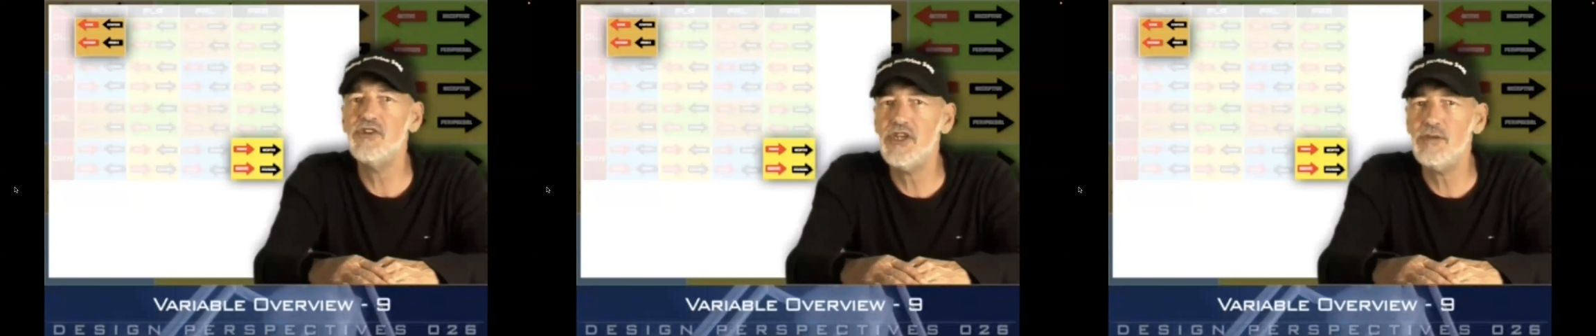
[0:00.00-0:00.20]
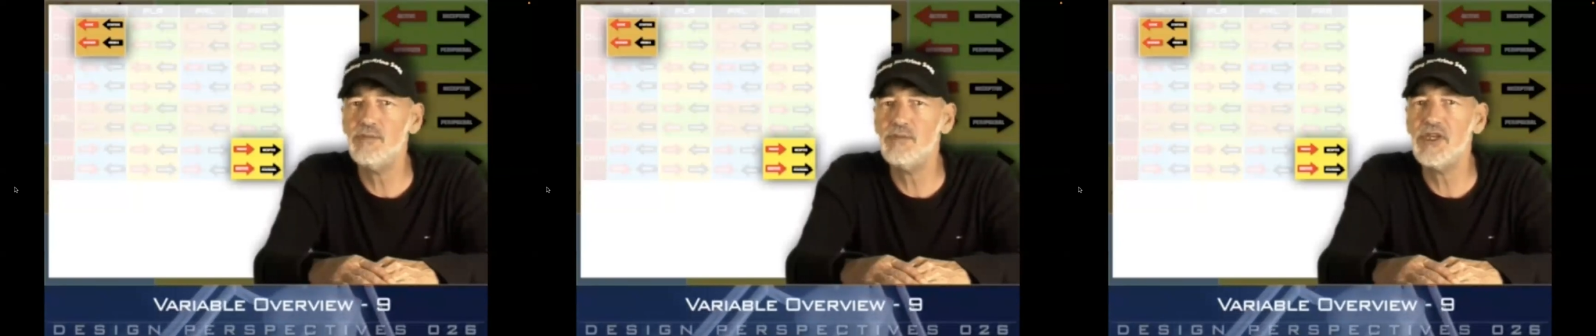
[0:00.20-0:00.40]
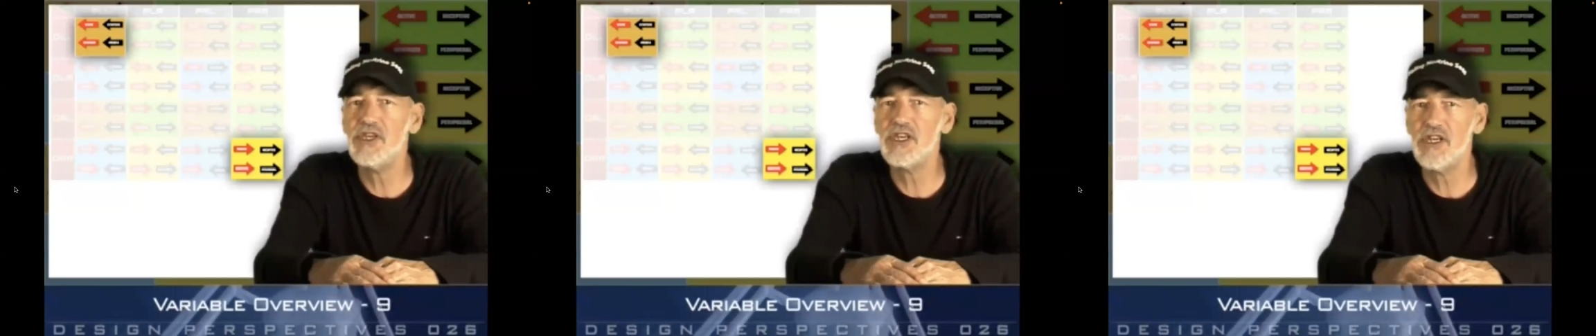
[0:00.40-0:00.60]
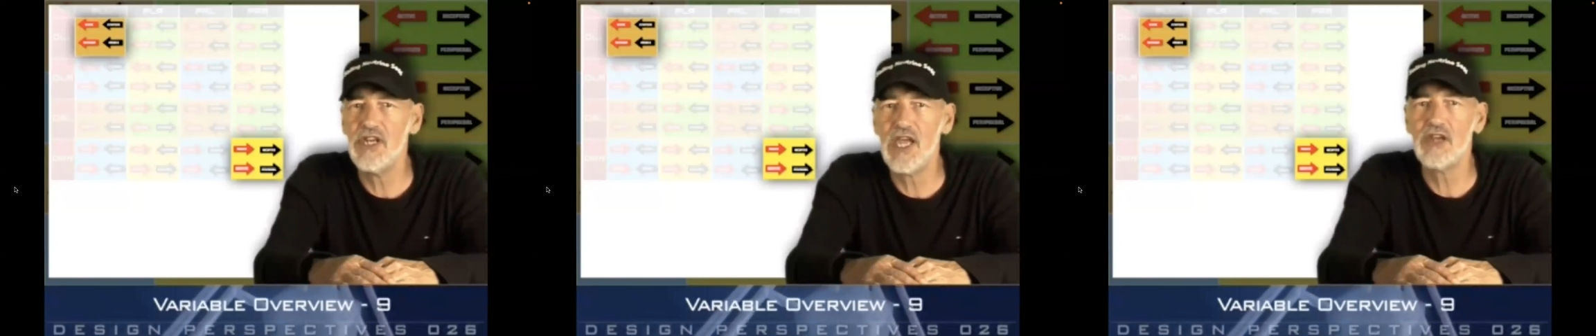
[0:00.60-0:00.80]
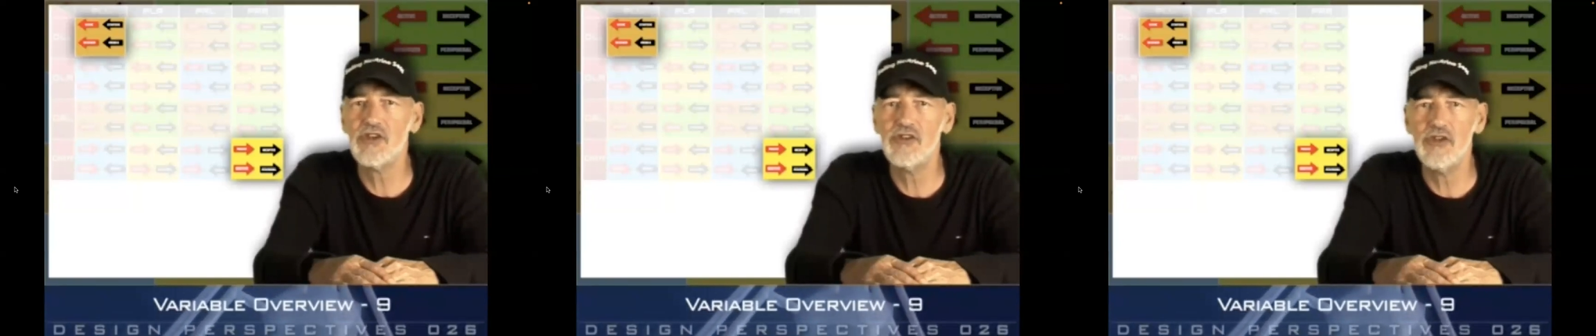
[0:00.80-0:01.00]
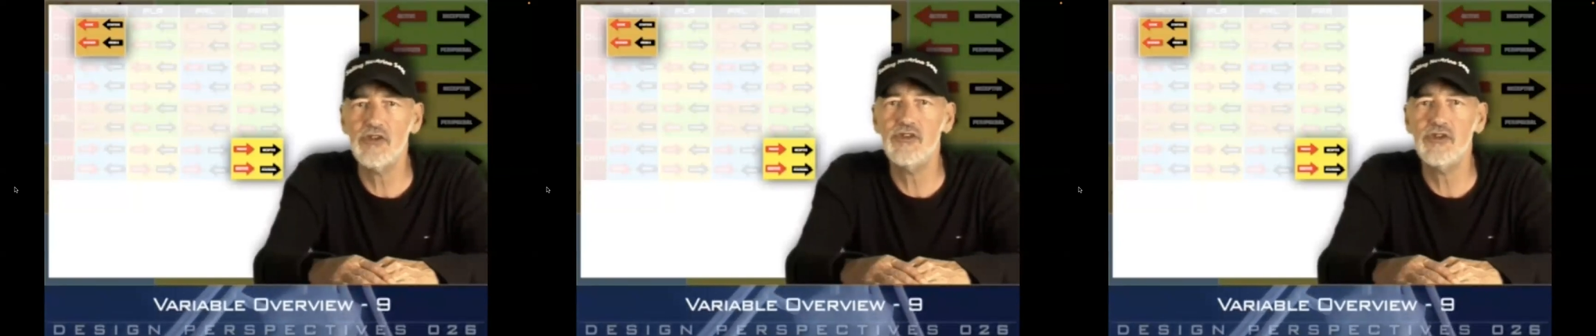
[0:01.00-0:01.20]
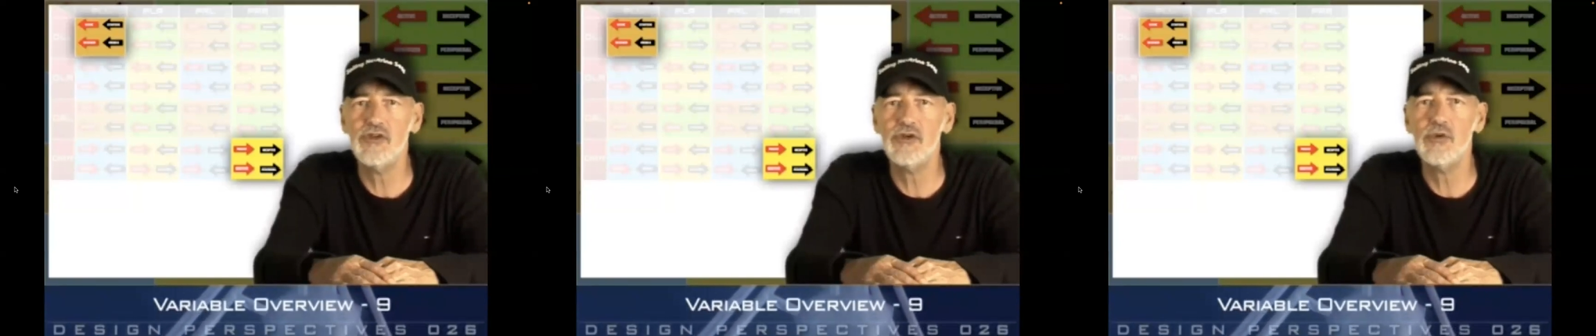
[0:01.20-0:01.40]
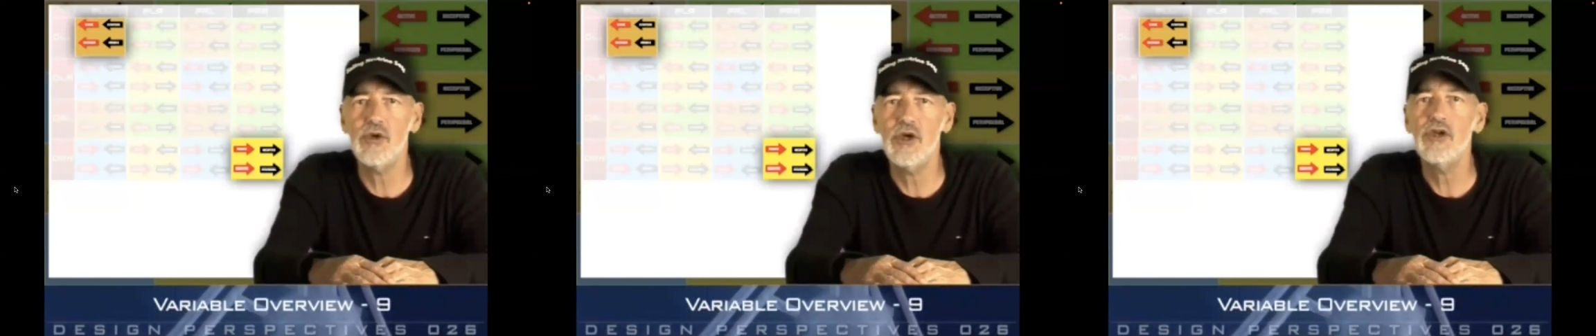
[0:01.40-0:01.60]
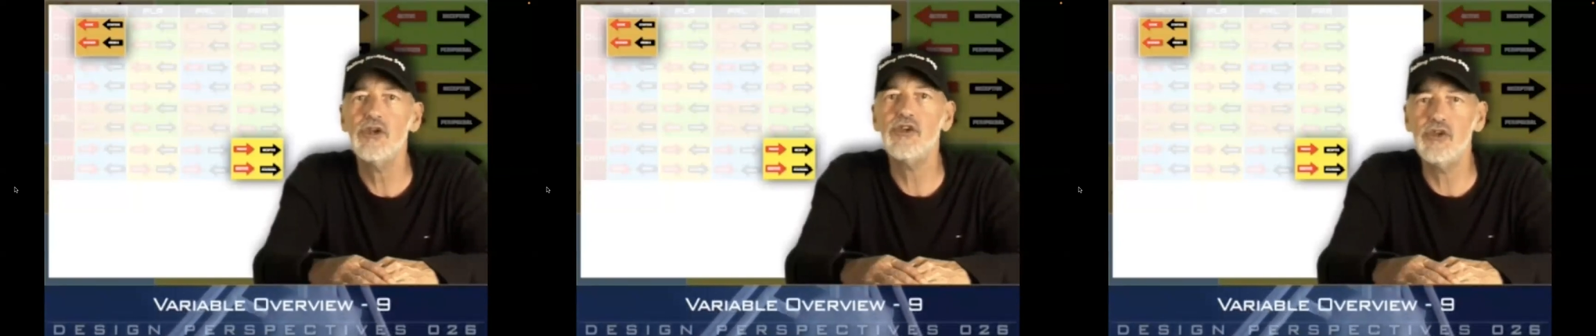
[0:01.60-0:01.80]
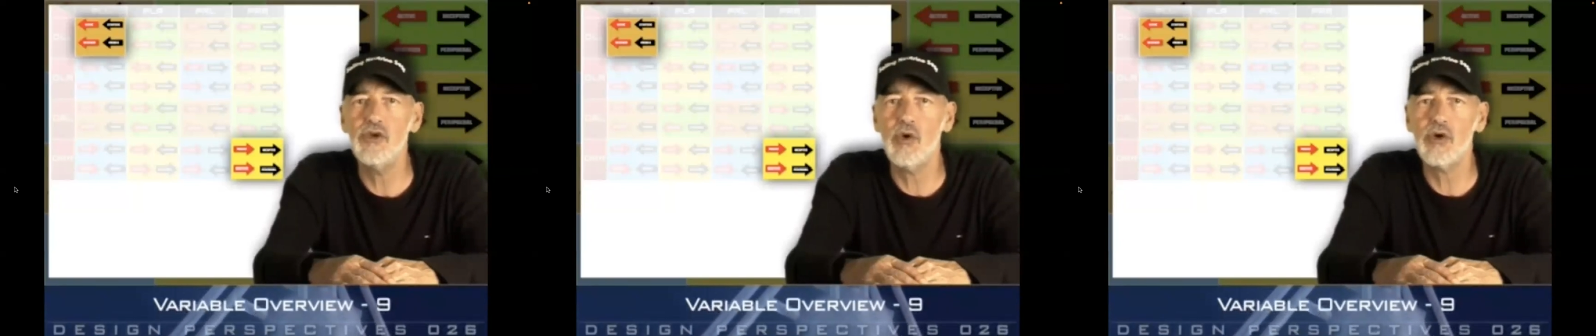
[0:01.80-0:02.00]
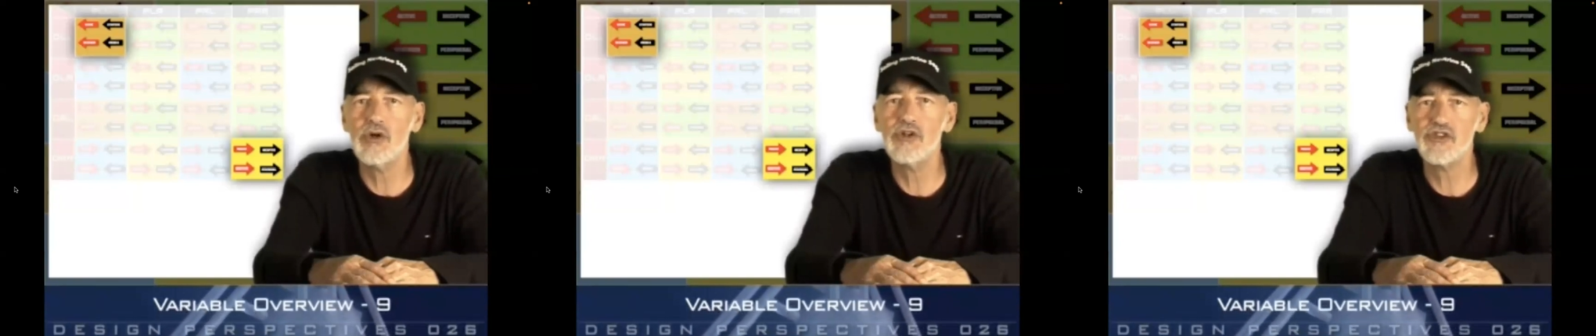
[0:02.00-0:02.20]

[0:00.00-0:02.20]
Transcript: deeply connected to your